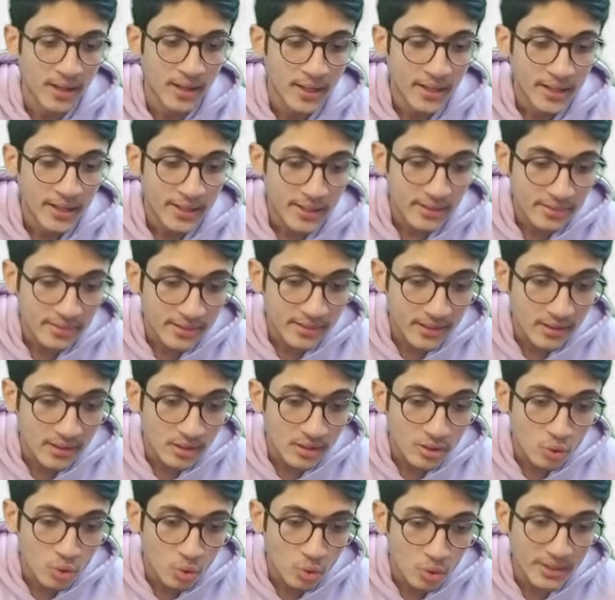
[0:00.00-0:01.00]
Is there a
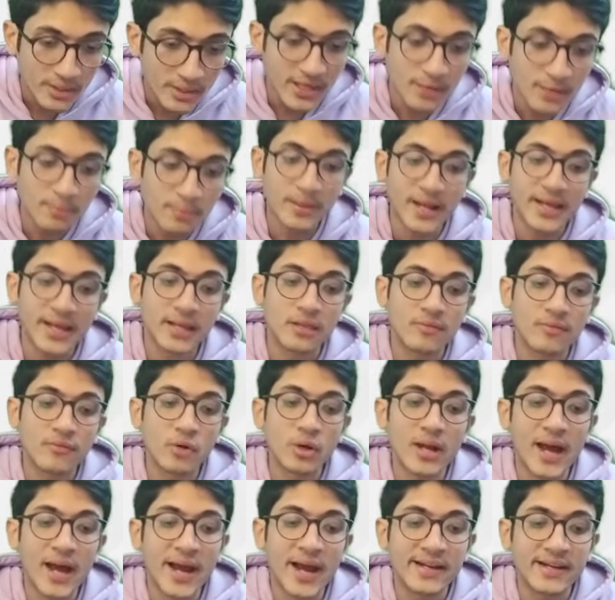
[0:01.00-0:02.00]
quoted price for
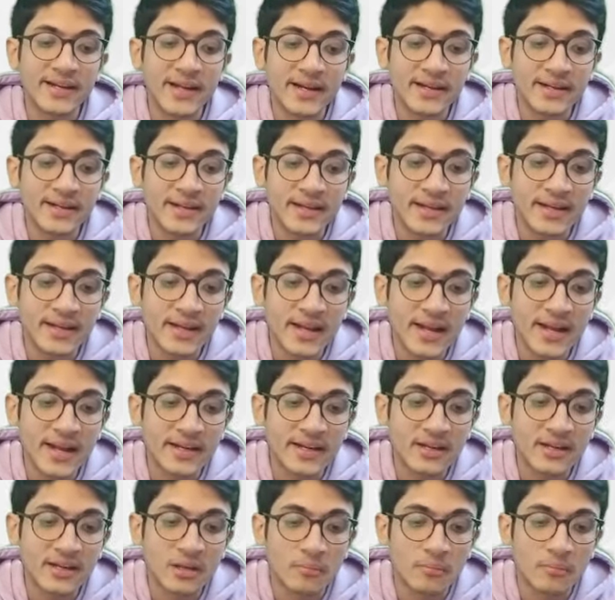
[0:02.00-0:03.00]
identical
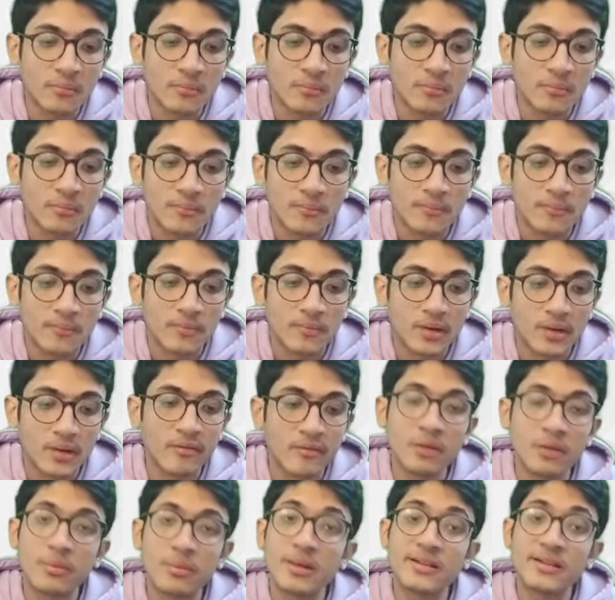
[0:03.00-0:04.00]
item
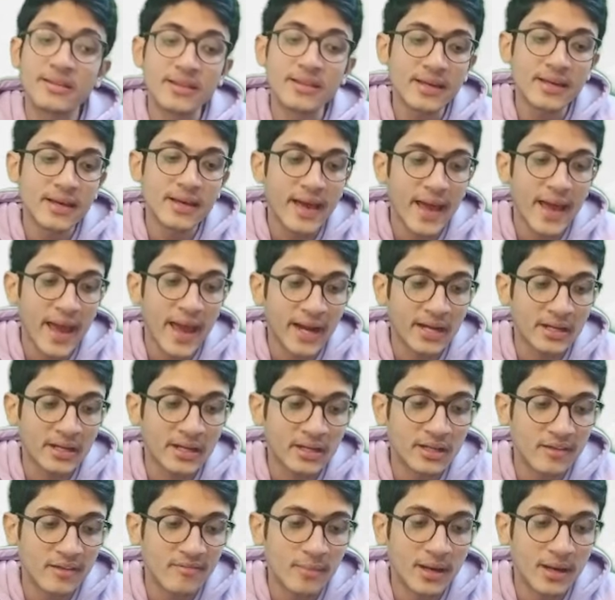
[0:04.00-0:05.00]
available in the
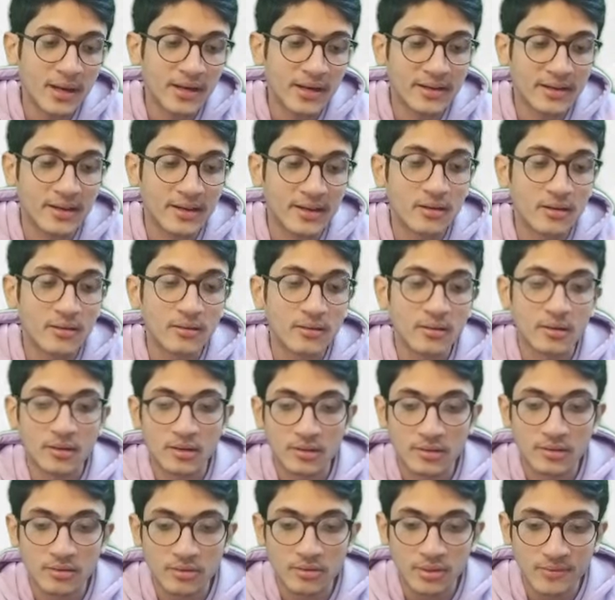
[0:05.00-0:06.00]
active market?
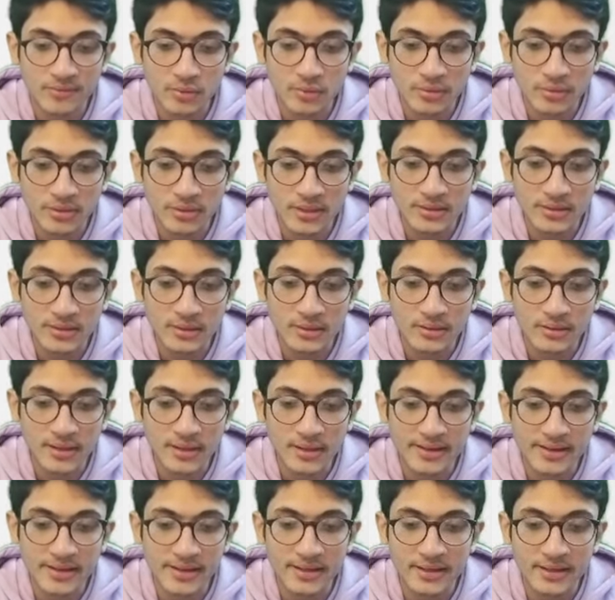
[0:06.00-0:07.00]
So if you see, this is
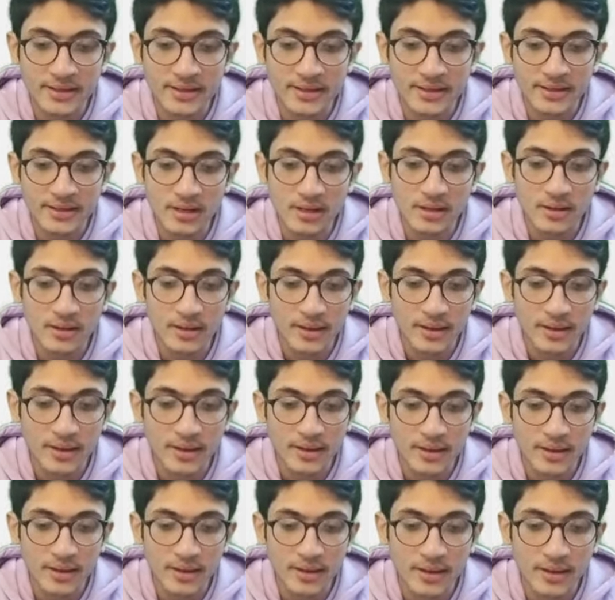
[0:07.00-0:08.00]
identical and
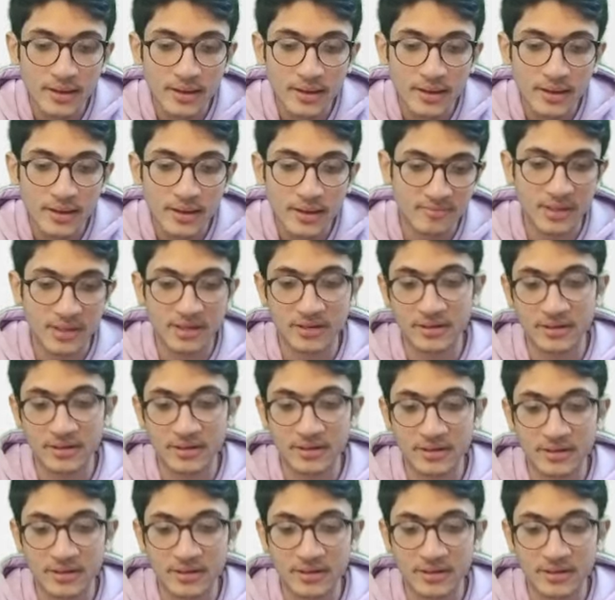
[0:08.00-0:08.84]
this is active market.